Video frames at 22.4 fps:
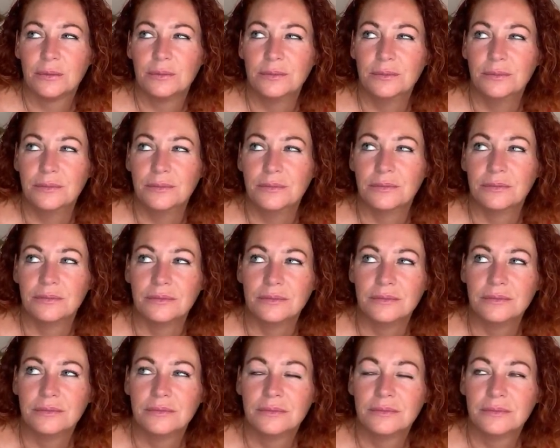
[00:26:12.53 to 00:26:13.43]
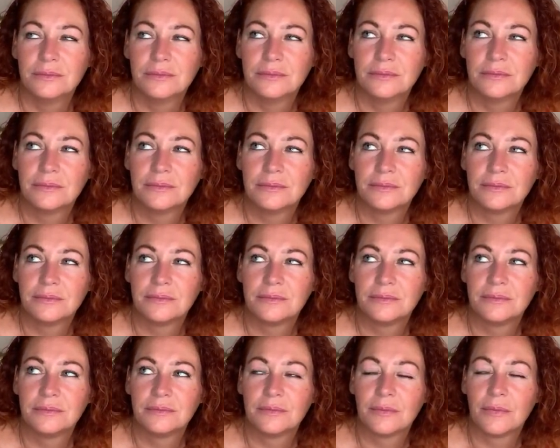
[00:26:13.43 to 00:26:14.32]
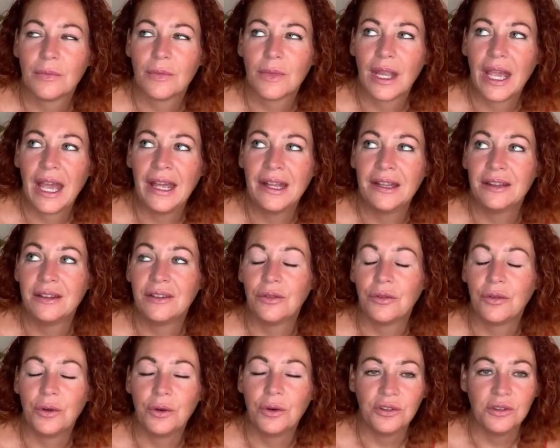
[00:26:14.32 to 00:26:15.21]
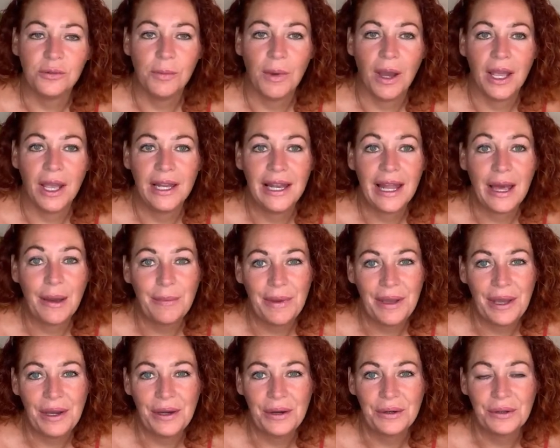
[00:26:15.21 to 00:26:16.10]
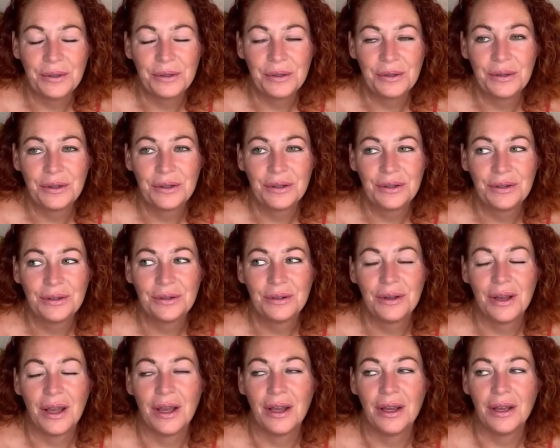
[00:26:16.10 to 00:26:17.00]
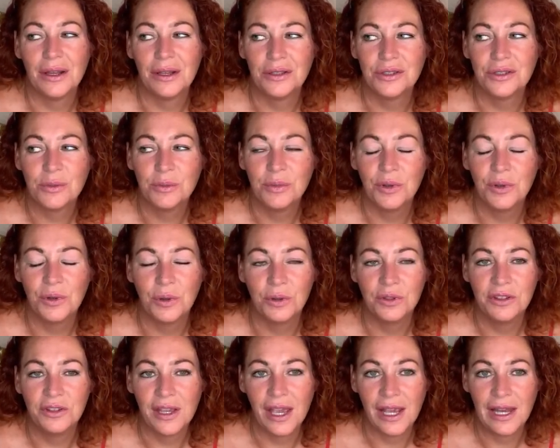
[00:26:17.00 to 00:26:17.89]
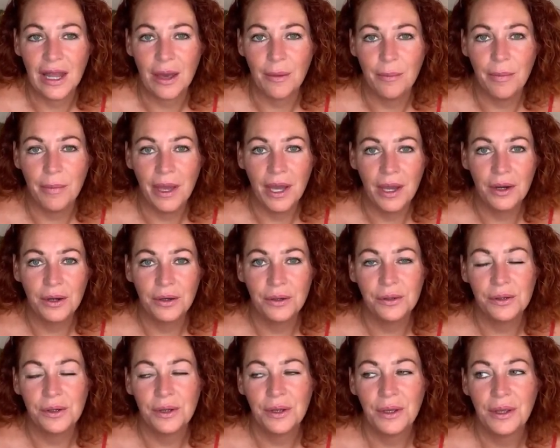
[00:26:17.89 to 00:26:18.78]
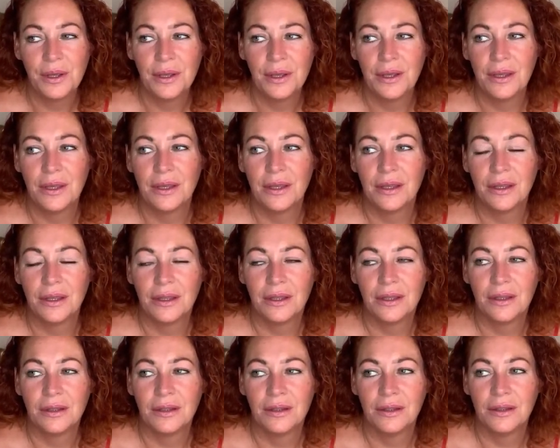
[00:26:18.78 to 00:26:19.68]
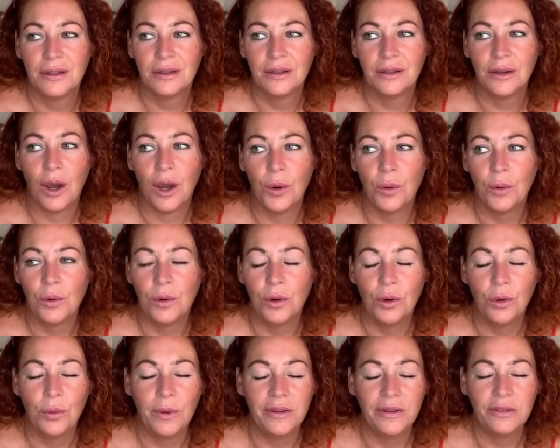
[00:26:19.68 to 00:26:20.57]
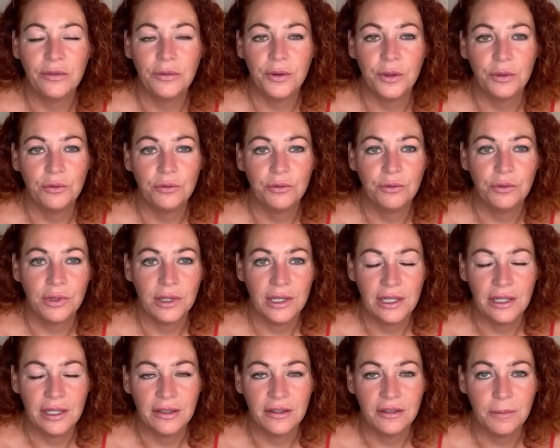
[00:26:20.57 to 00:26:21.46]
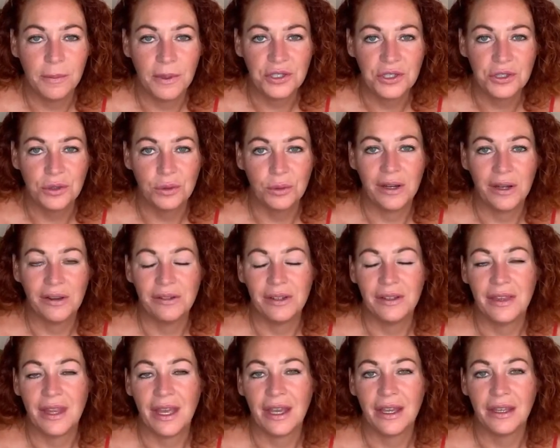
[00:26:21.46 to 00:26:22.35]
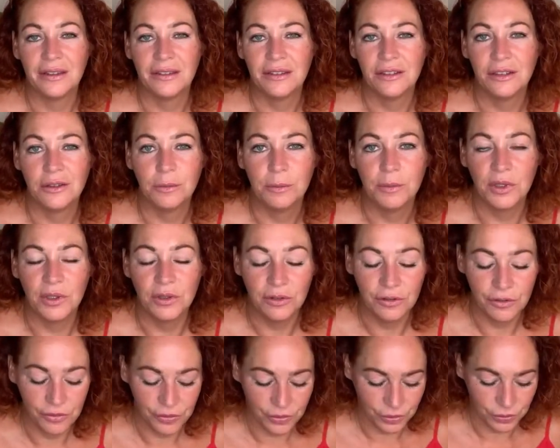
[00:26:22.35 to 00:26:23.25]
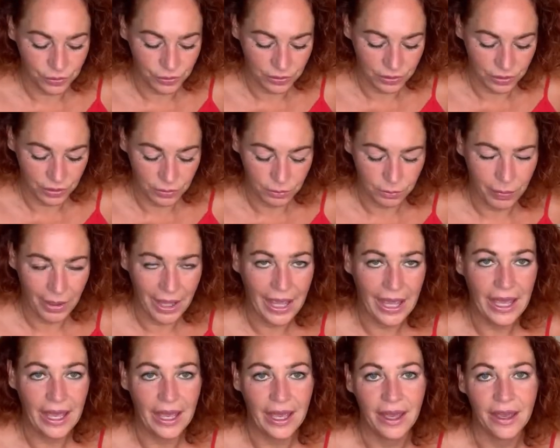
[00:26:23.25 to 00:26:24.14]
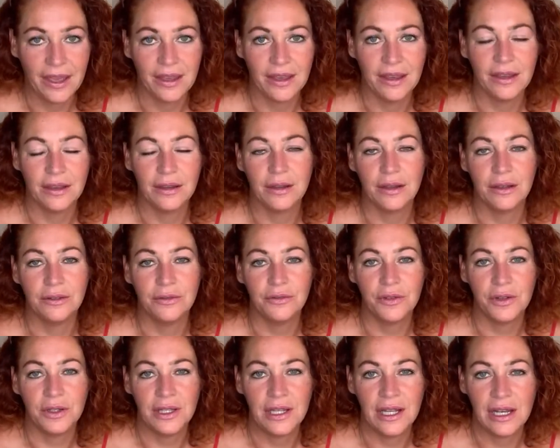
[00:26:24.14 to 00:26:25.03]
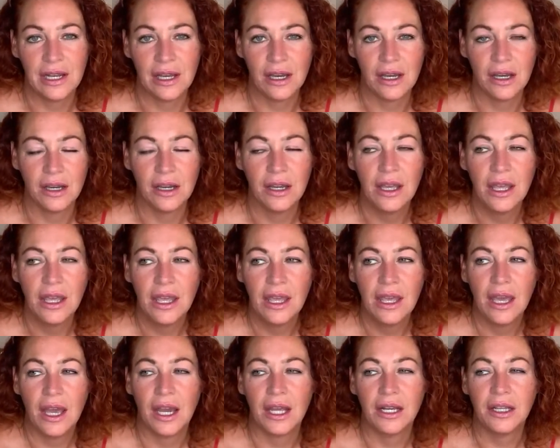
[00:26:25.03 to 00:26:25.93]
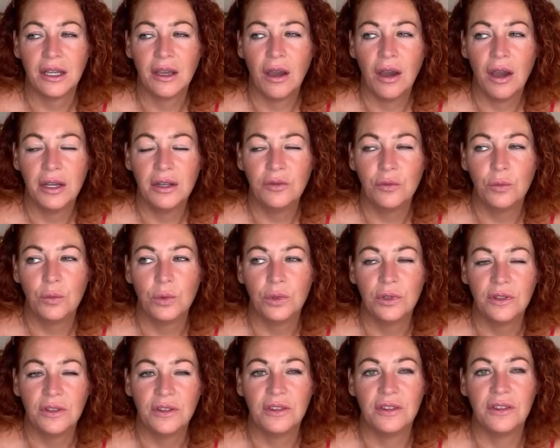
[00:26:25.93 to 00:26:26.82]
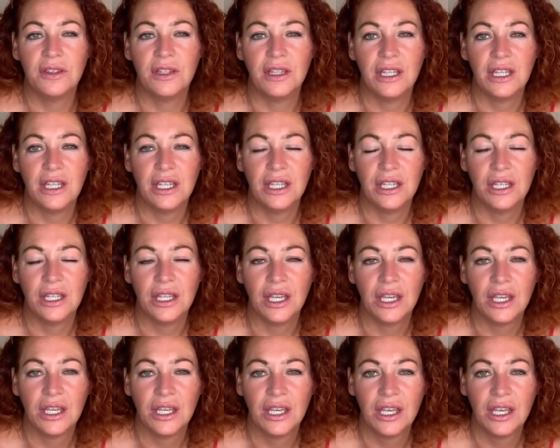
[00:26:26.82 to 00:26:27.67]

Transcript: Mm. And of course my La Belle, uh, Jean Paul Gaultier La Belle. I will always feel really special wearing that. It's just beautiful. Pear and vanilla and a kind of woodsy,